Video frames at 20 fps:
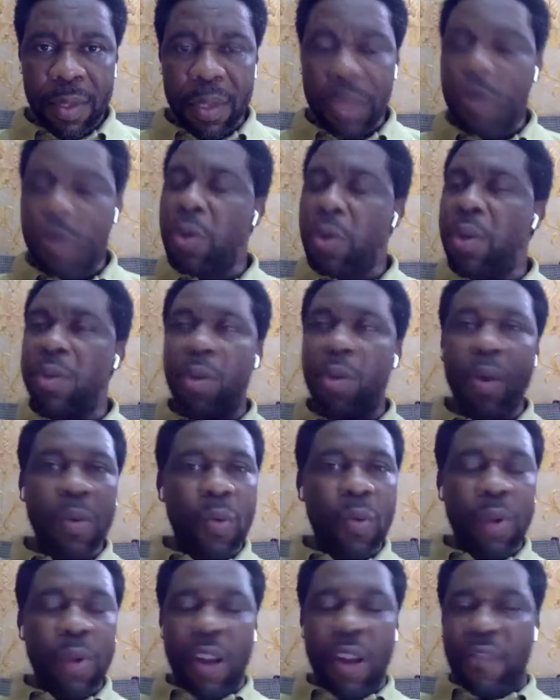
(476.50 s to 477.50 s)
He thought
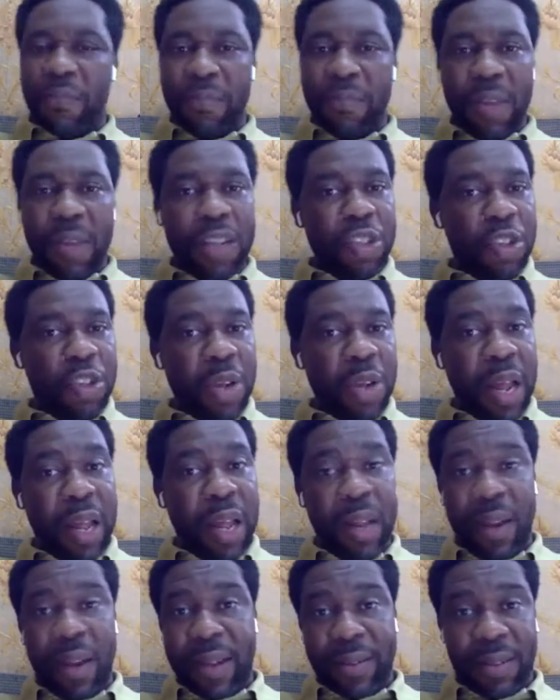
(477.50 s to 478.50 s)
God could have mentioned
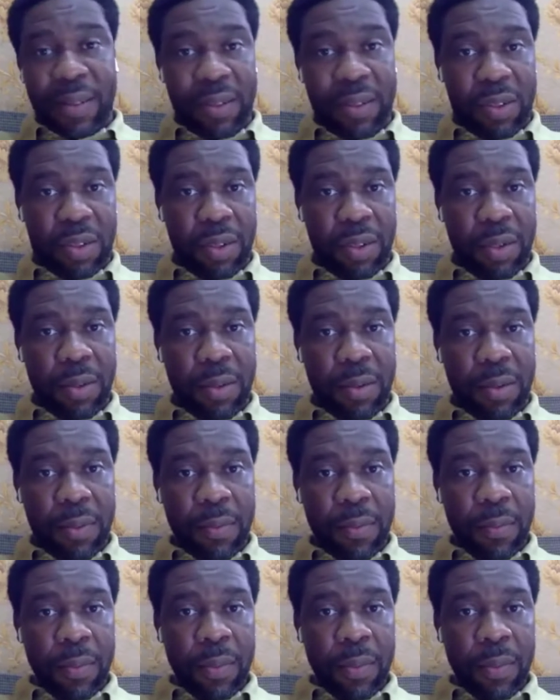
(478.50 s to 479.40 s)
another city